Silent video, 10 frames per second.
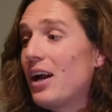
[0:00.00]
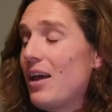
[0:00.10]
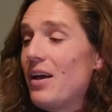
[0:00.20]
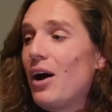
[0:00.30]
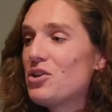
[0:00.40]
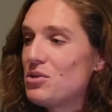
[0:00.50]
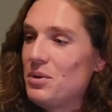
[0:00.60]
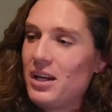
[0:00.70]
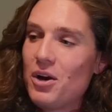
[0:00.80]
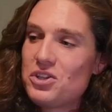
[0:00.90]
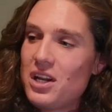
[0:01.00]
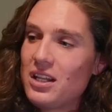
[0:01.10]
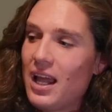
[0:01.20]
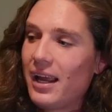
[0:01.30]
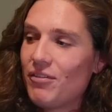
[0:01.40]
and they also, we
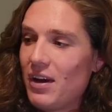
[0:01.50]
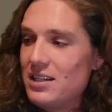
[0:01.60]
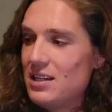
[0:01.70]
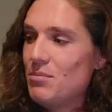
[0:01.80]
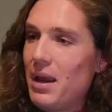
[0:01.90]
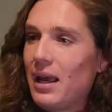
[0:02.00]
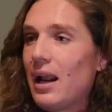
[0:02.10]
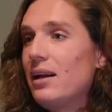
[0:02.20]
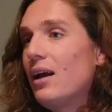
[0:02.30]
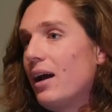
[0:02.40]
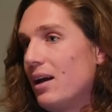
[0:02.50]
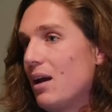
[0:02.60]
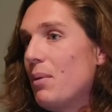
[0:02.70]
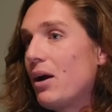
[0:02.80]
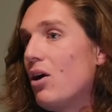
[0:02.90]
negotiated like if I didn't make it, I, I could
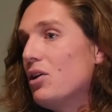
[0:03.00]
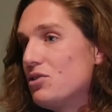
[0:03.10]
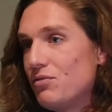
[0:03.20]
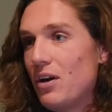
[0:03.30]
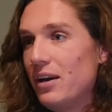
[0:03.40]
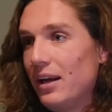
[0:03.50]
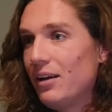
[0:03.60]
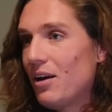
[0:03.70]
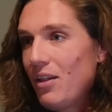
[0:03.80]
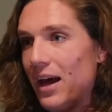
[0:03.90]
get my college funding and all